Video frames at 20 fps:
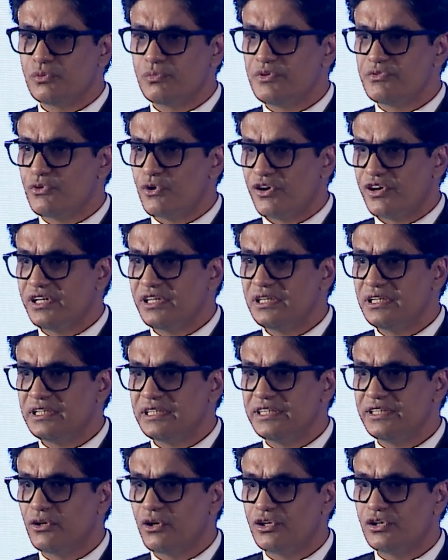foreign
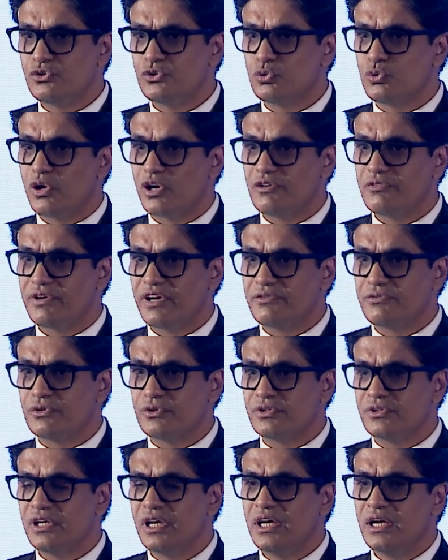in order to qualify
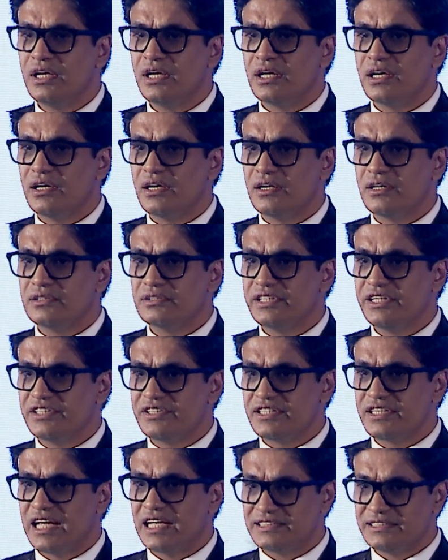for the
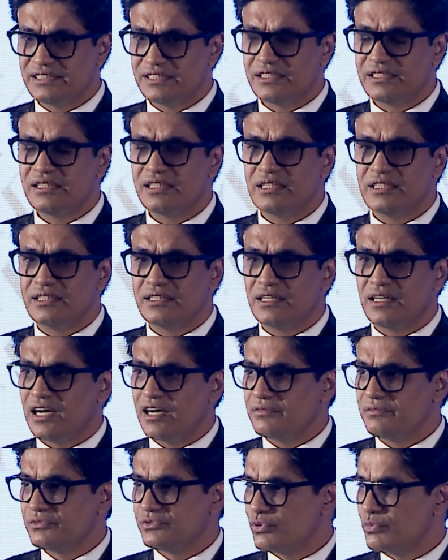international,
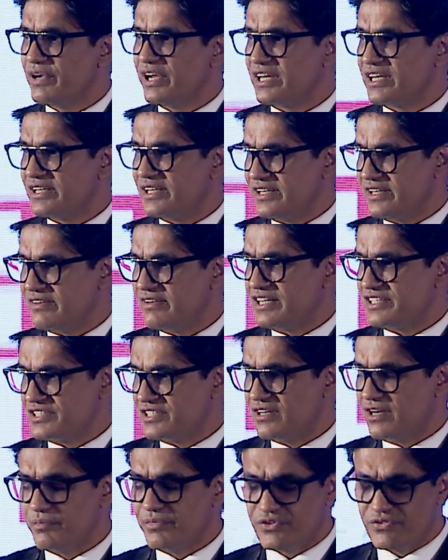to make it an
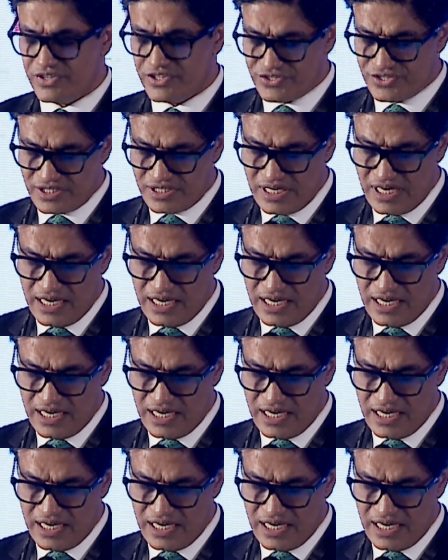international arbitration.